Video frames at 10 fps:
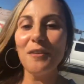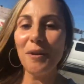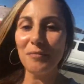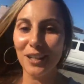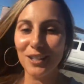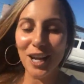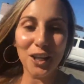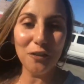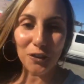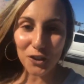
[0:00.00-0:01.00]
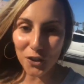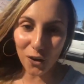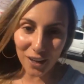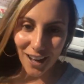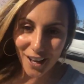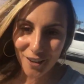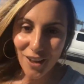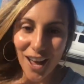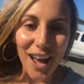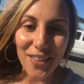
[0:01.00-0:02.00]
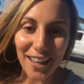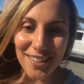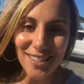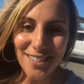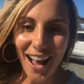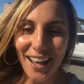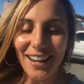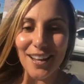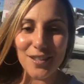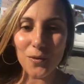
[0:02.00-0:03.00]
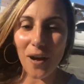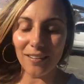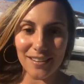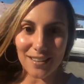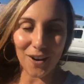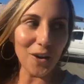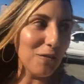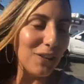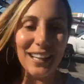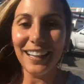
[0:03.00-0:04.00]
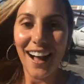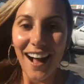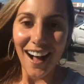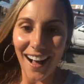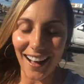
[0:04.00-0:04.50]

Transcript: I'm gonna take you for a tour of the inside as well as hopefully uh,